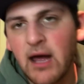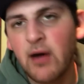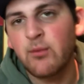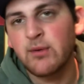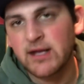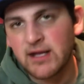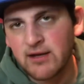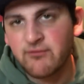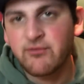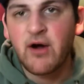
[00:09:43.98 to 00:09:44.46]
And
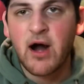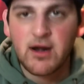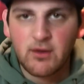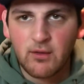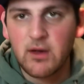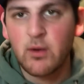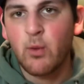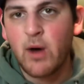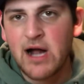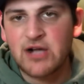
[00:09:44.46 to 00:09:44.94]
we can
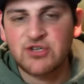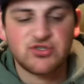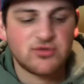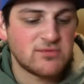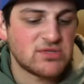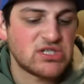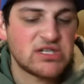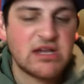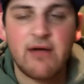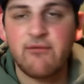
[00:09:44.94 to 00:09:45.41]
finally watch
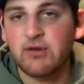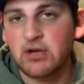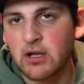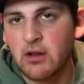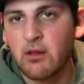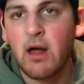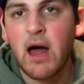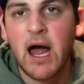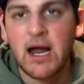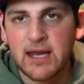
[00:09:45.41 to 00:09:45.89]
them 7
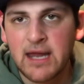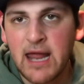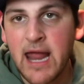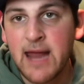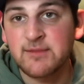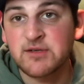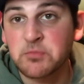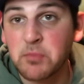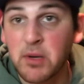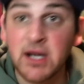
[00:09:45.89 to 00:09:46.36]
o'clock
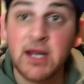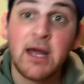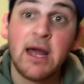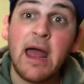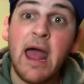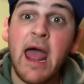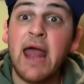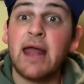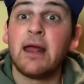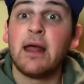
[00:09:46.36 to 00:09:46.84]
games. But
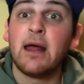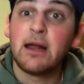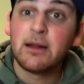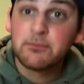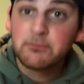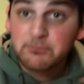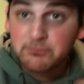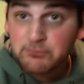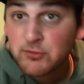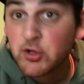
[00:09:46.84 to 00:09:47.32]
hey,
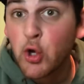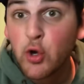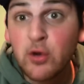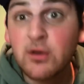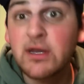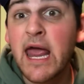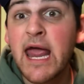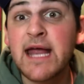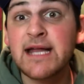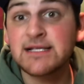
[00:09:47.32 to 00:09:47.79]

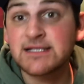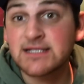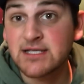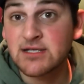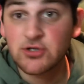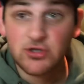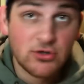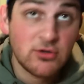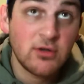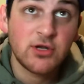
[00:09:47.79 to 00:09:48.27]
2
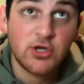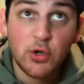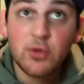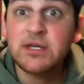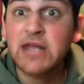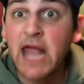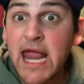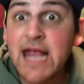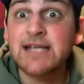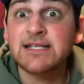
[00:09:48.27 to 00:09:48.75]

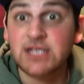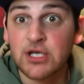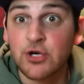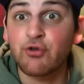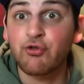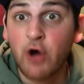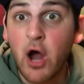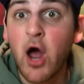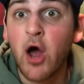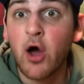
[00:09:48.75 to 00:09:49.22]
days in
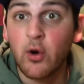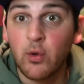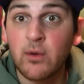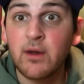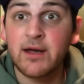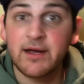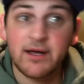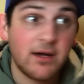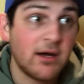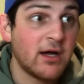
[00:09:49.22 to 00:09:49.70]
a
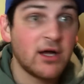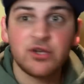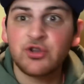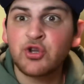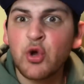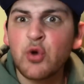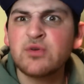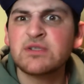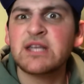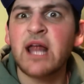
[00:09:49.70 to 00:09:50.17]
row,
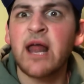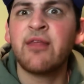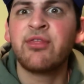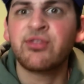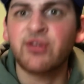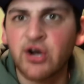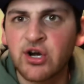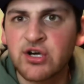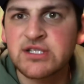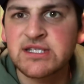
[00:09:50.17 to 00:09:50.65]
Tuesday,
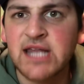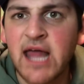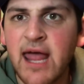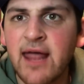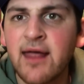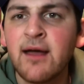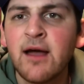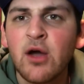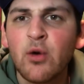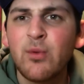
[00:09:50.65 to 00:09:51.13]

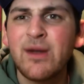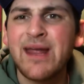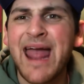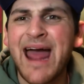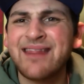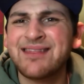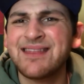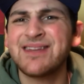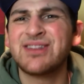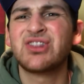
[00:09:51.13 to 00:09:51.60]
Thursday, we
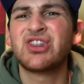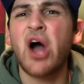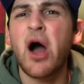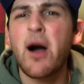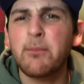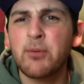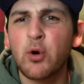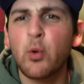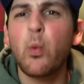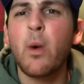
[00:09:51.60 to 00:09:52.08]
had the
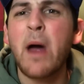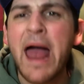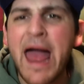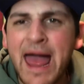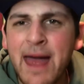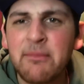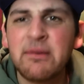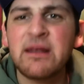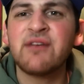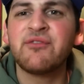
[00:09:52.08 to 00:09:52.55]
double
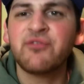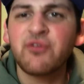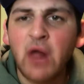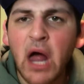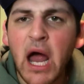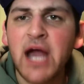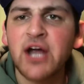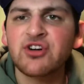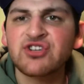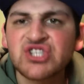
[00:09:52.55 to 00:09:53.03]
whammy.
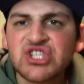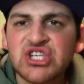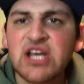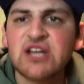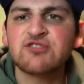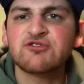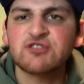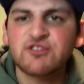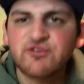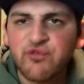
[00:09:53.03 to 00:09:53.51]
Flyers,
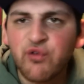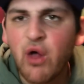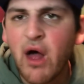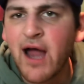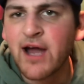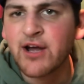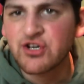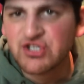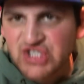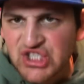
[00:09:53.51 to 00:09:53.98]

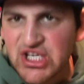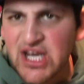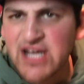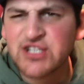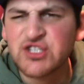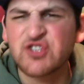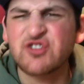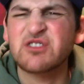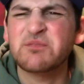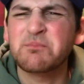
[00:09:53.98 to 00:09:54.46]

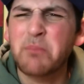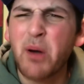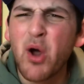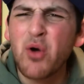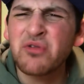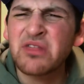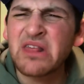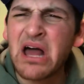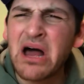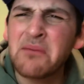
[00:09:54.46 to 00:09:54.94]
Sixers.
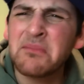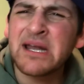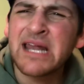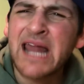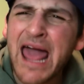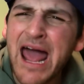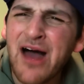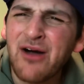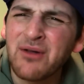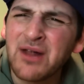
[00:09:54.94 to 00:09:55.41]
Both
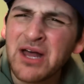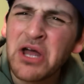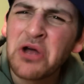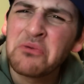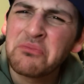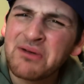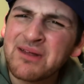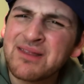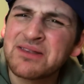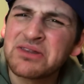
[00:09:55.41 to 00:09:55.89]
coming out
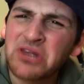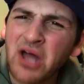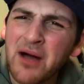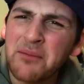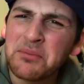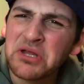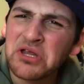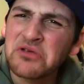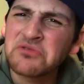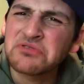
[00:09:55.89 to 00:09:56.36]
with
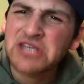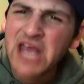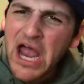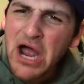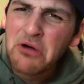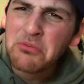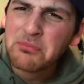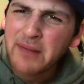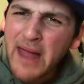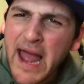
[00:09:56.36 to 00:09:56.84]
W's.
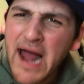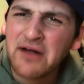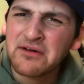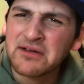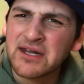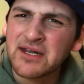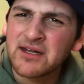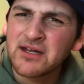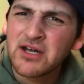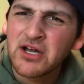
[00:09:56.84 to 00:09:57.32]
How
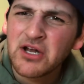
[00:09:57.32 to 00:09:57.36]
about it?